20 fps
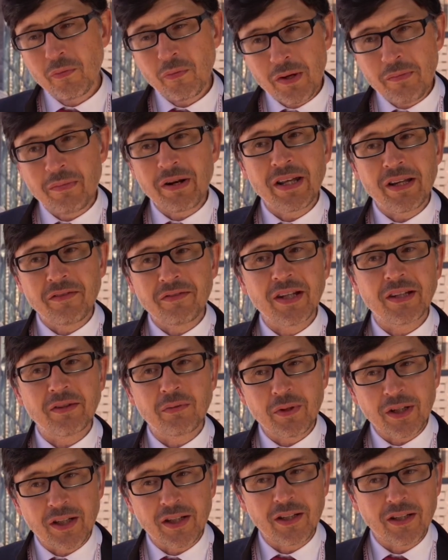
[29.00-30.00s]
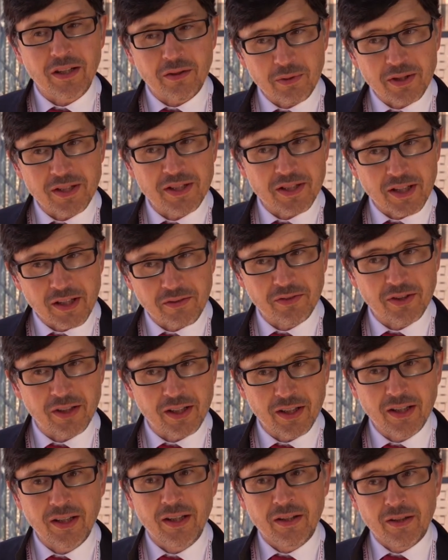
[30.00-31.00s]
we believe that we can increase
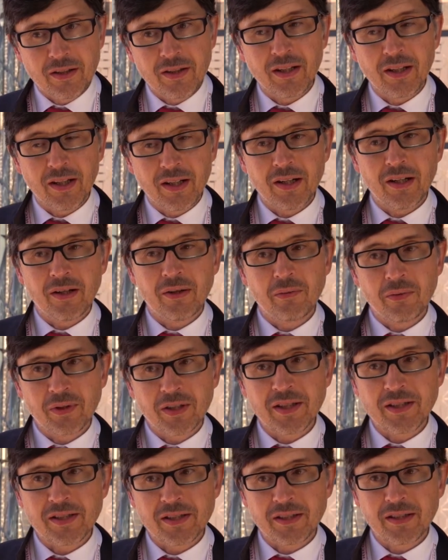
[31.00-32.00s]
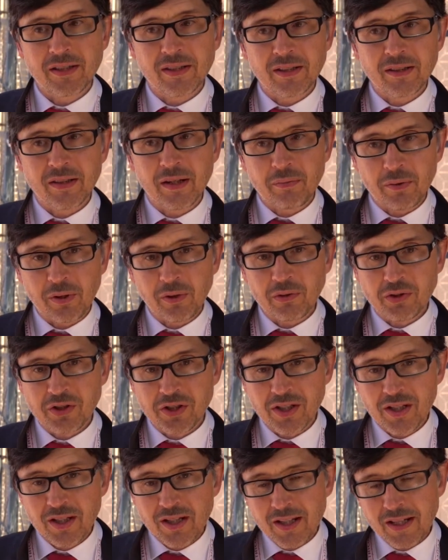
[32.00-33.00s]
safety with this
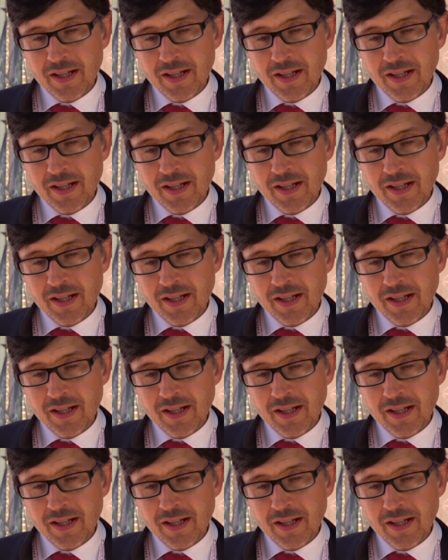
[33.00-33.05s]
approach.